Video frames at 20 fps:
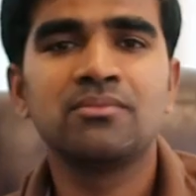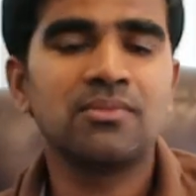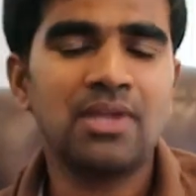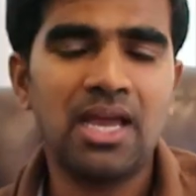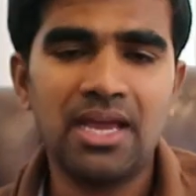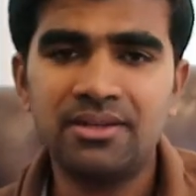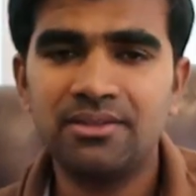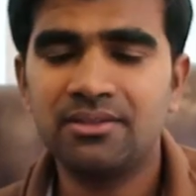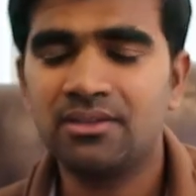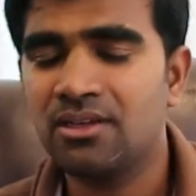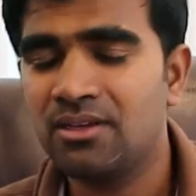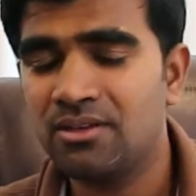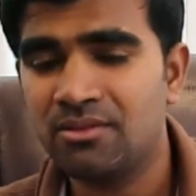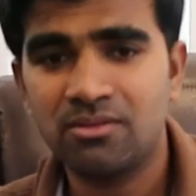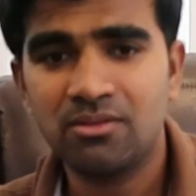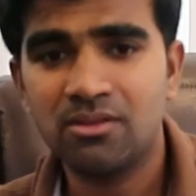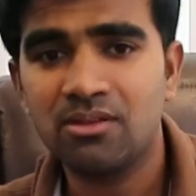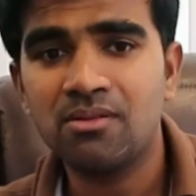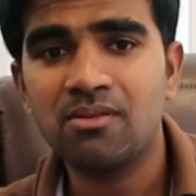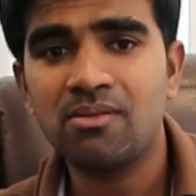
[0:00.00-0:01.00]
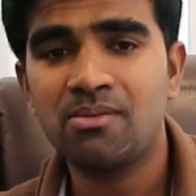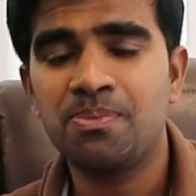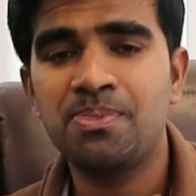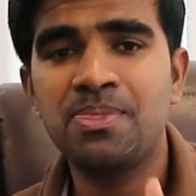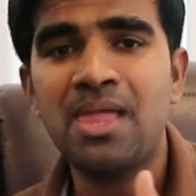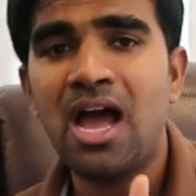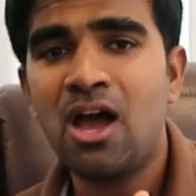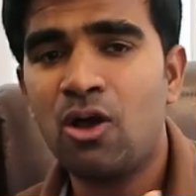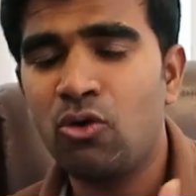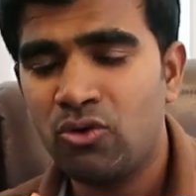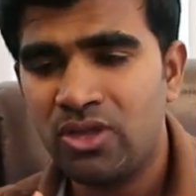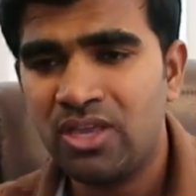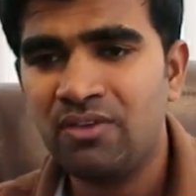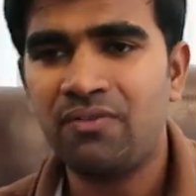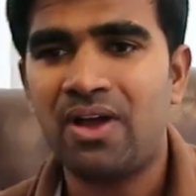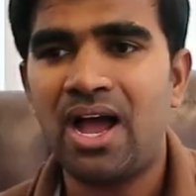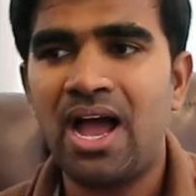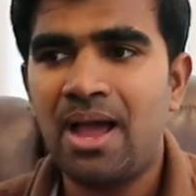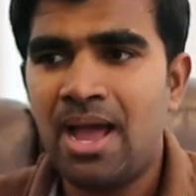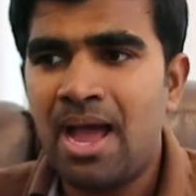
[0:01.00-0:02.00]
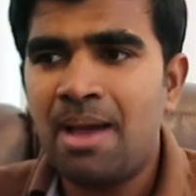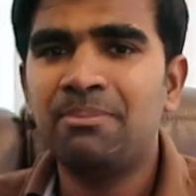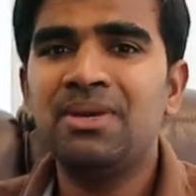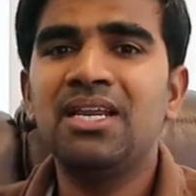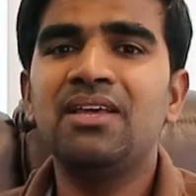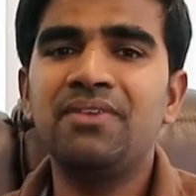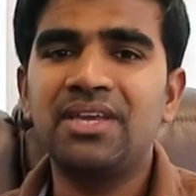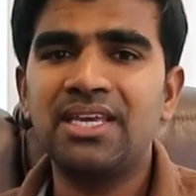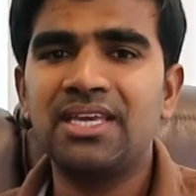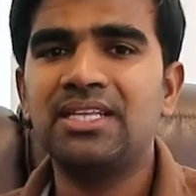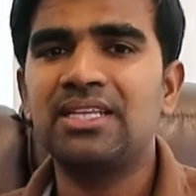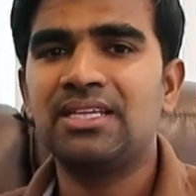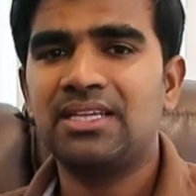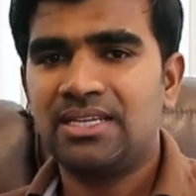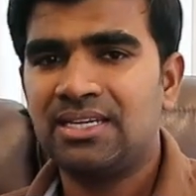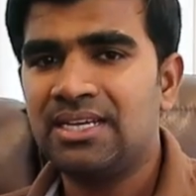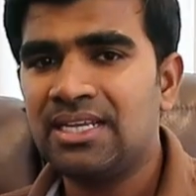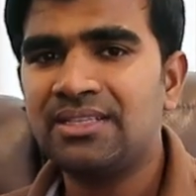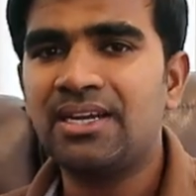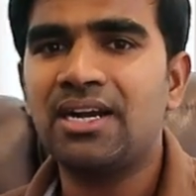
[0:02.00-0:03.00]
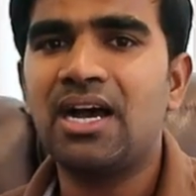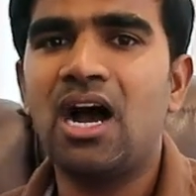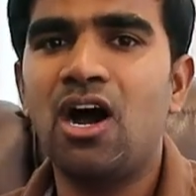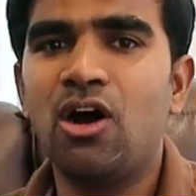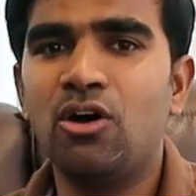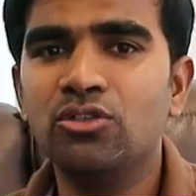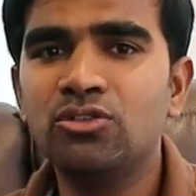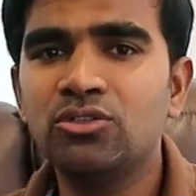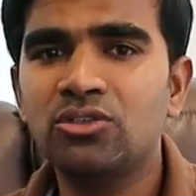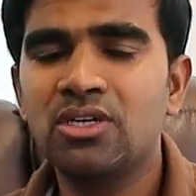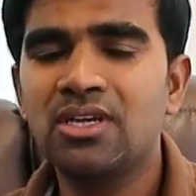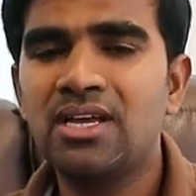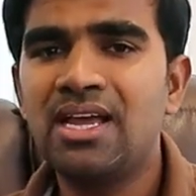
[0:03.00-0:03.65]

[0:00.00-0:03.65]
and now if I, I'm living in another house,